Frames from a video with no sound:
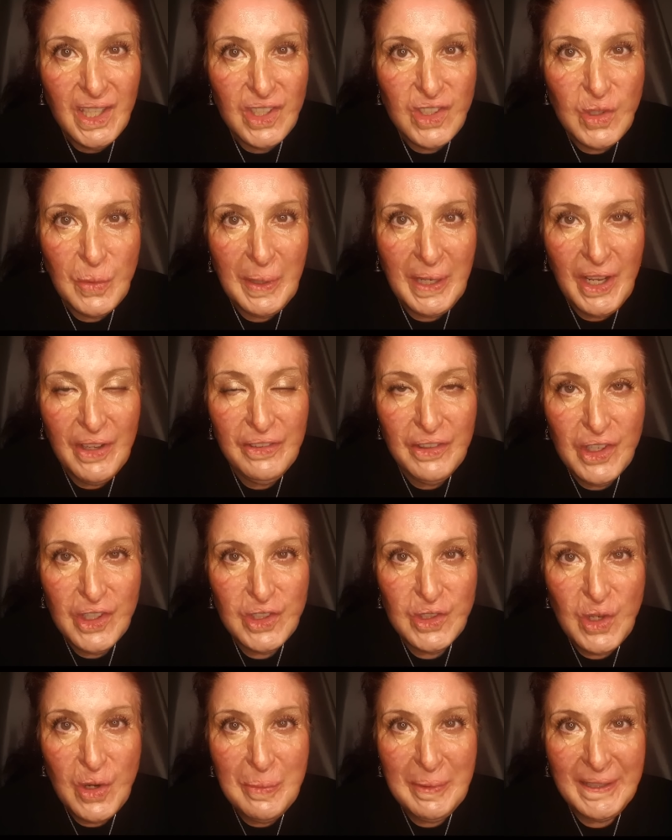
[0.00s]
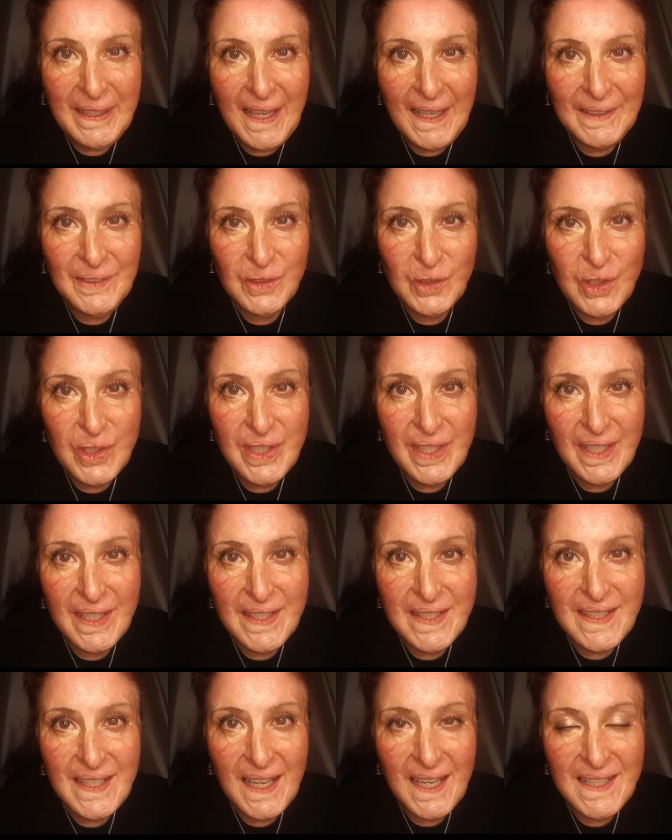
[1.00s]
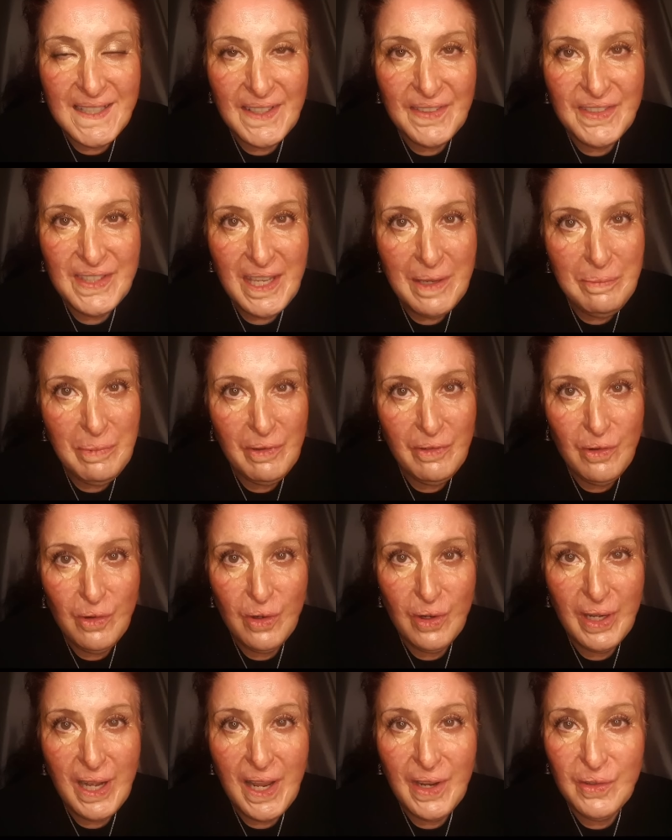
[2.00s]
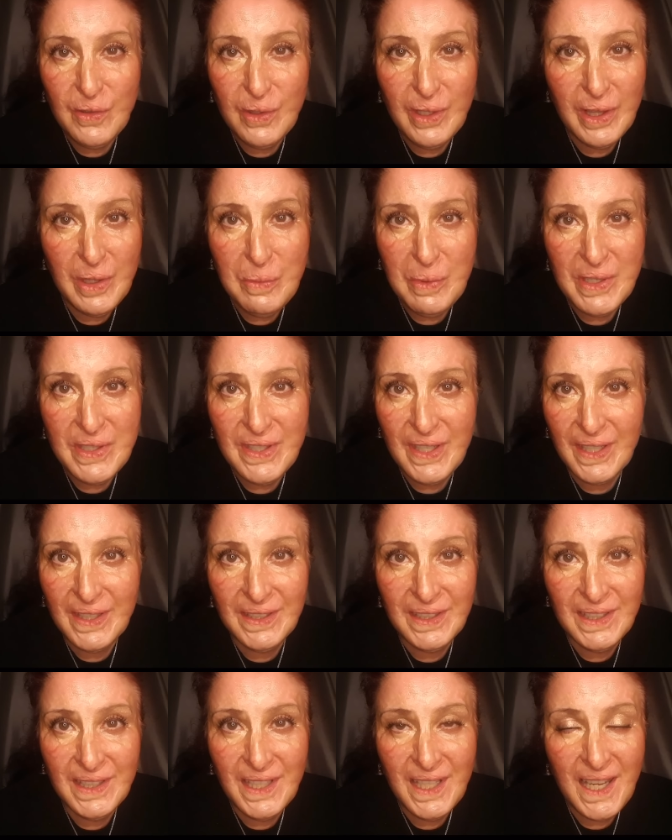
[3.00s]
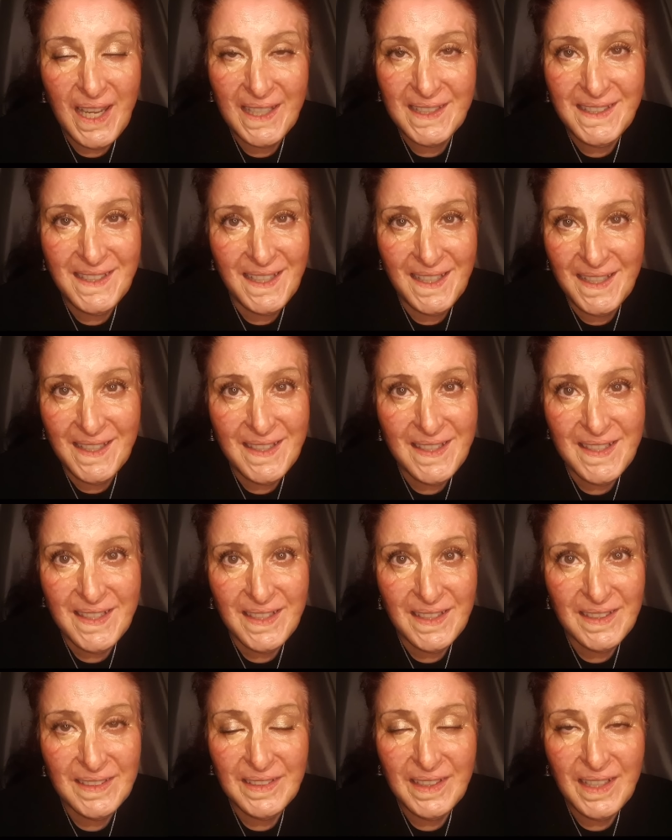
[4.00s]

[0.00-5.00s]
So when I first got my diagnosis, as I've said before, I really was in a daze.